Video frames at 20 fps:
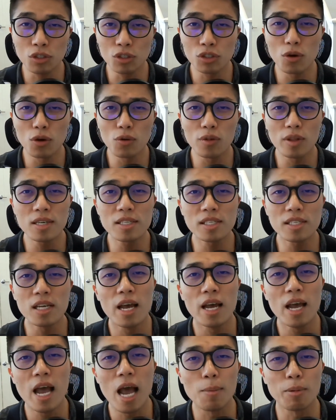So this
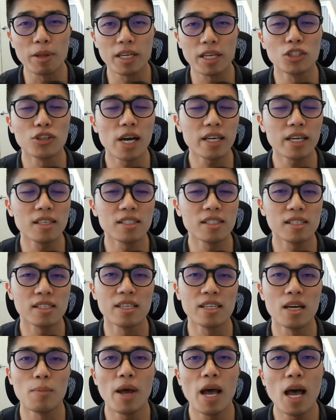applicant tracking
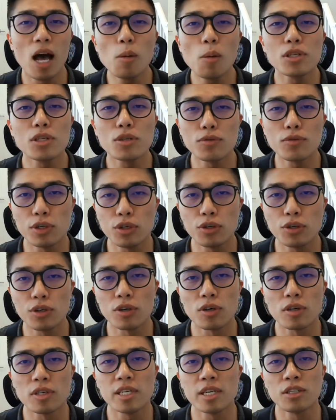system helps the
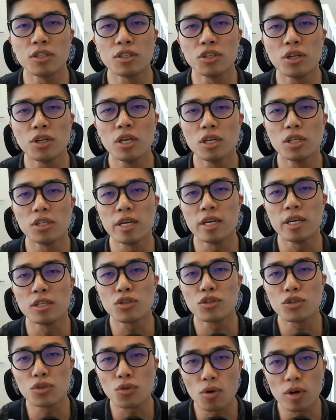recruiters in
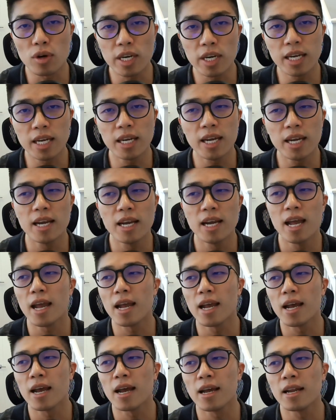sorting
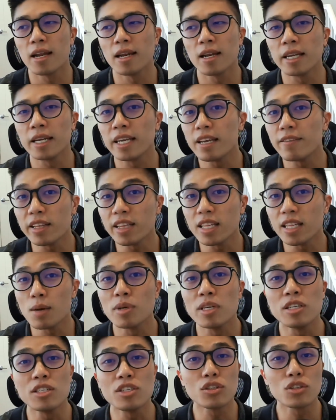and giving
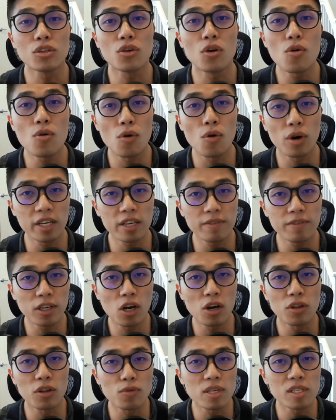them a score,
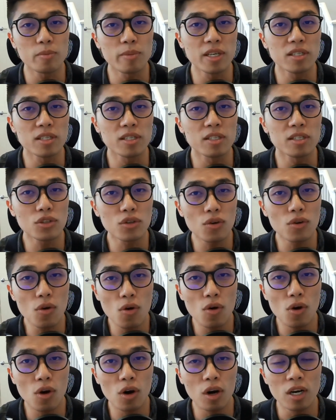giving all the resumes a
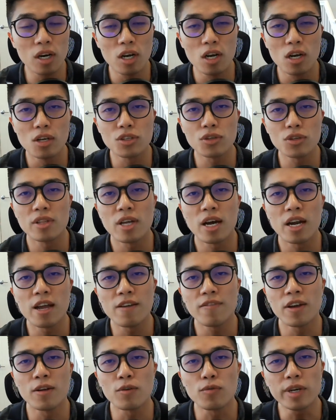score, so that
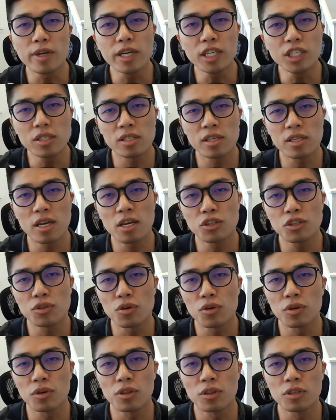if it reaches a
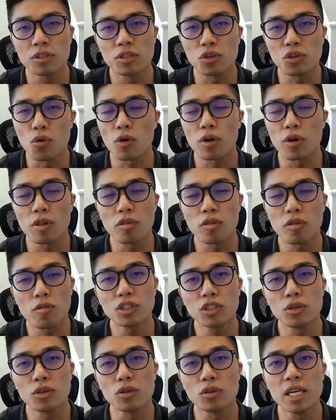certain score
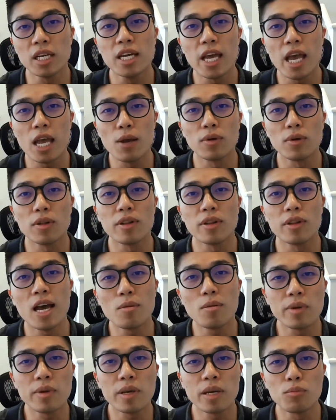threshold, it will
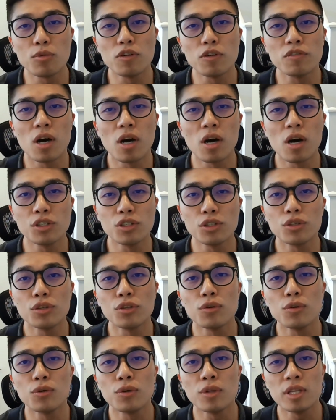then be moved on
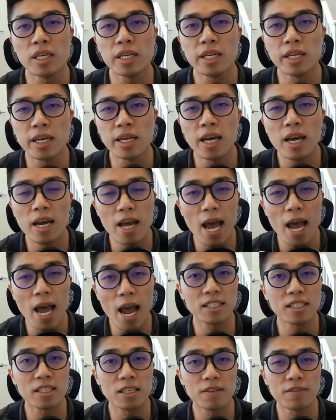to the
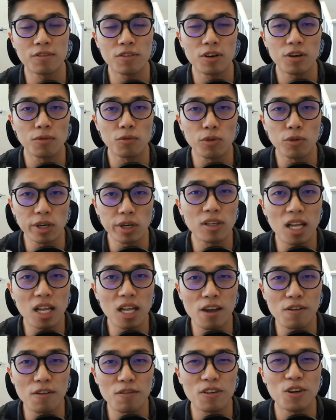active real
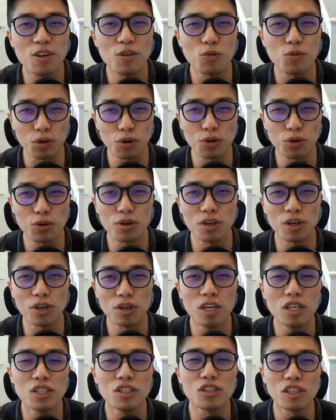life
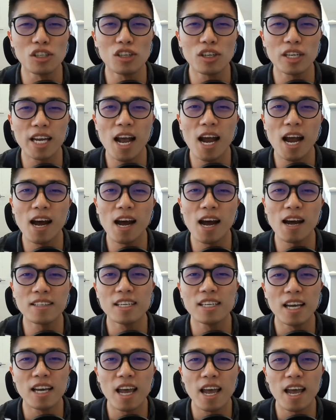recruiter to look
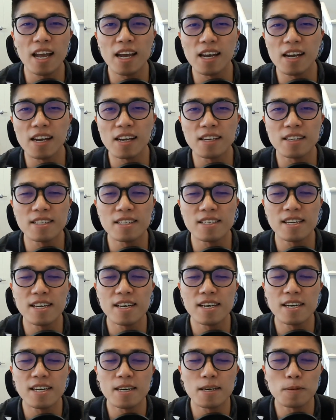at and